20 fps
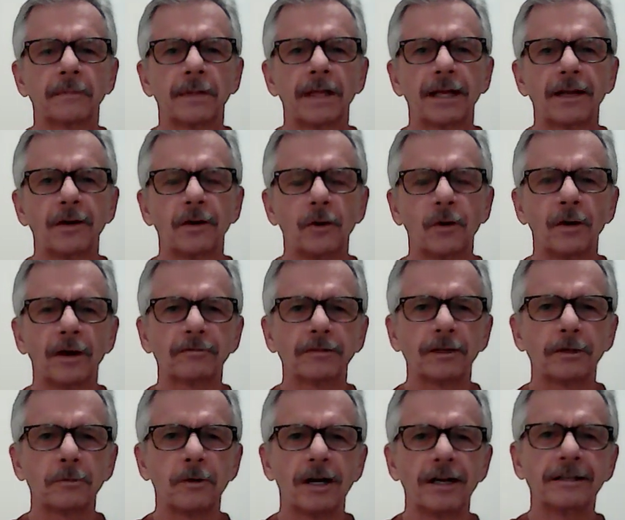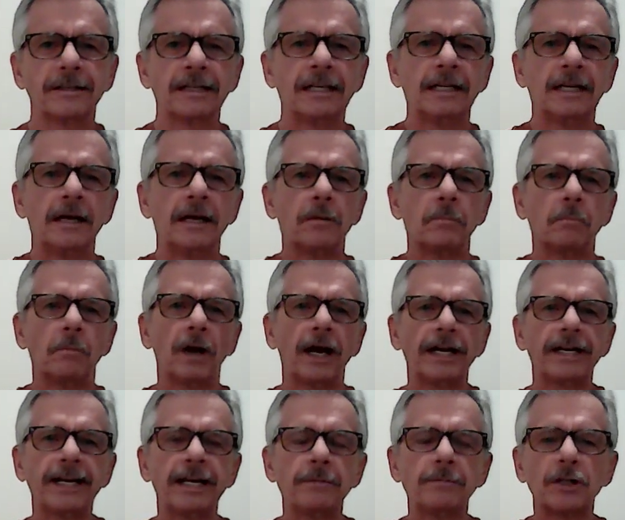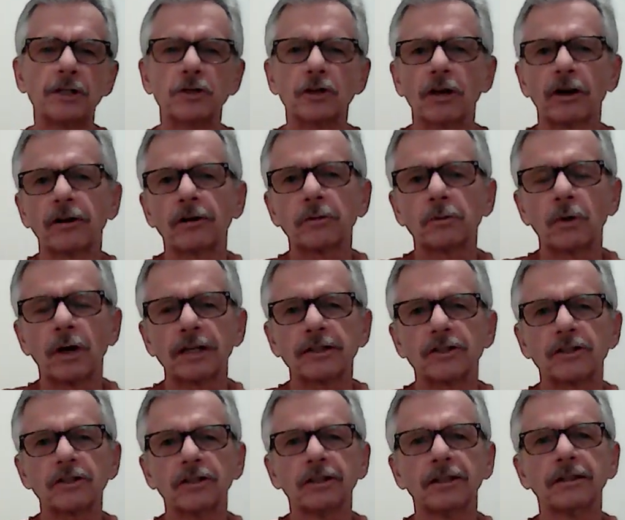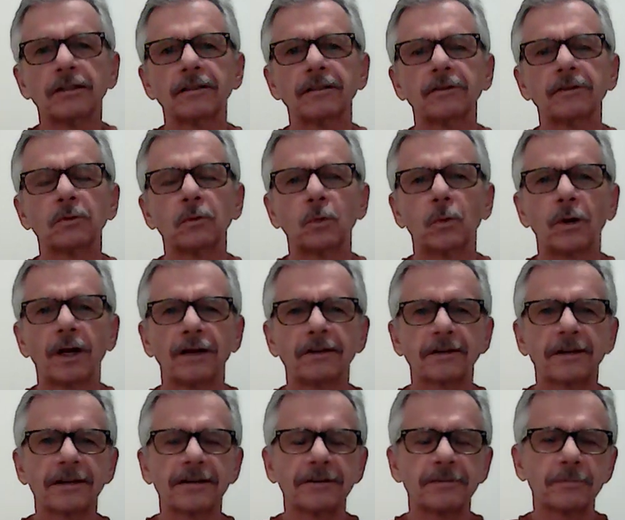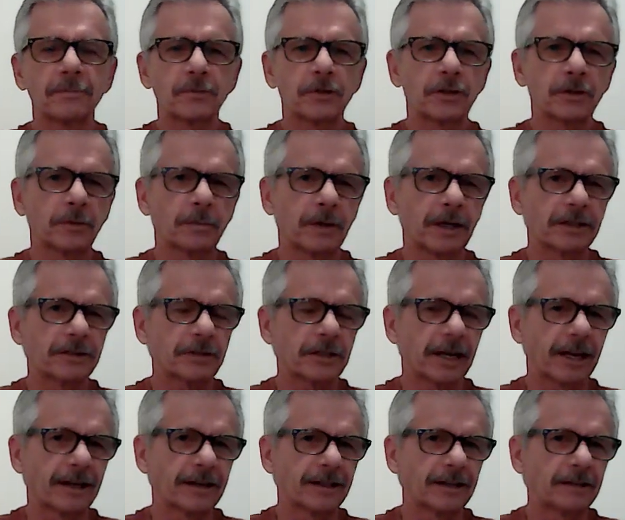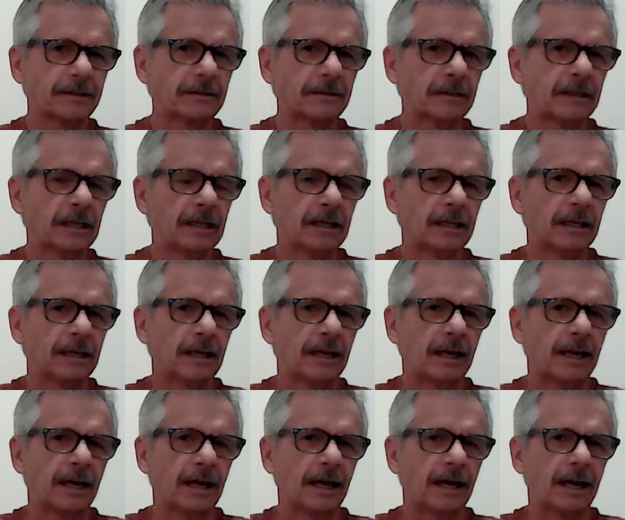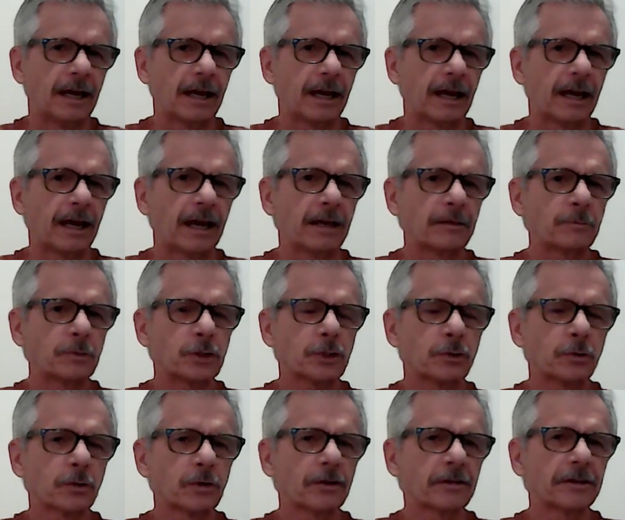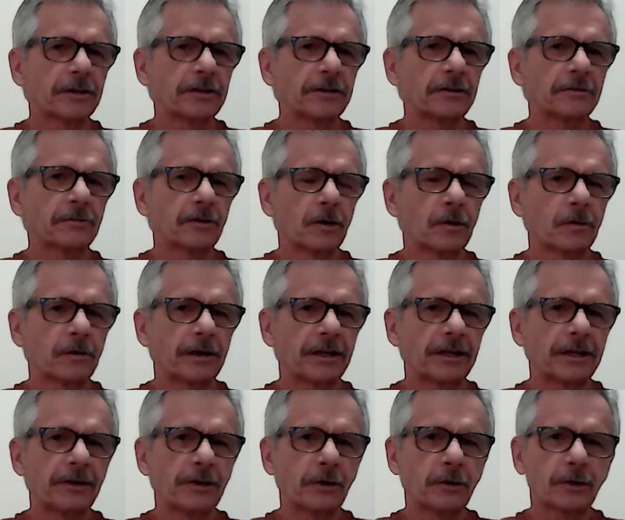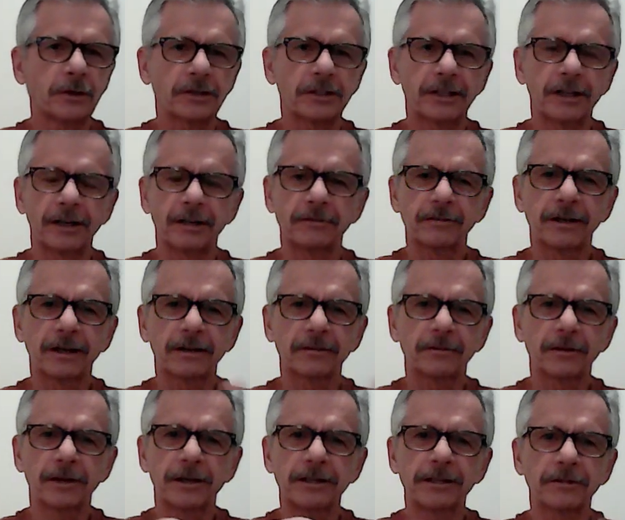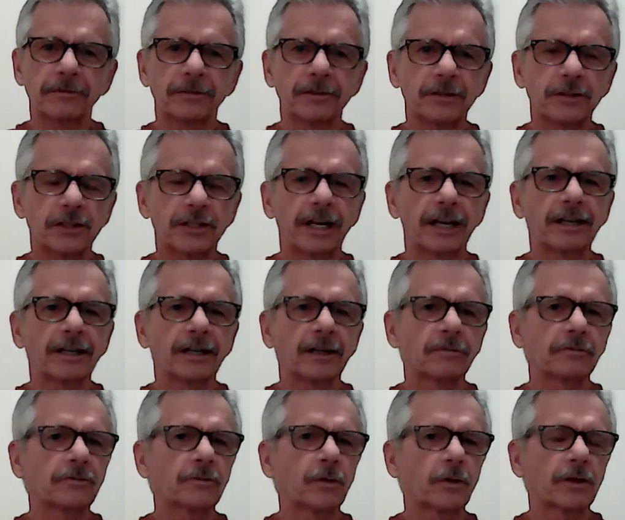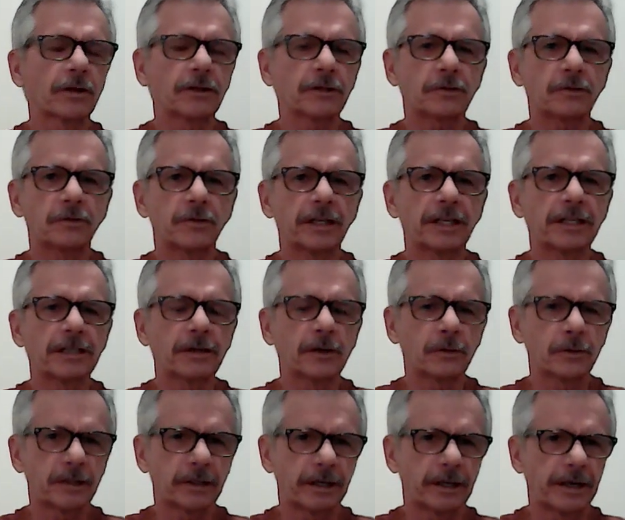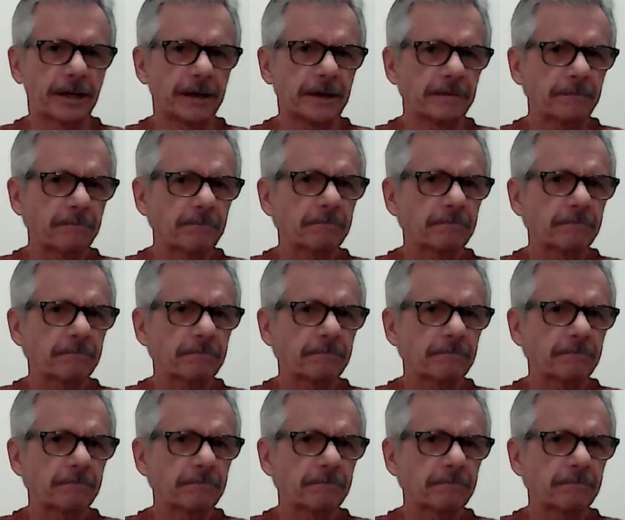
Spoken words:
Hello everyone, my name is Art Russell. Welcome to my channel. I'm sure that you've already noticed that I've got a very different setup for this video today.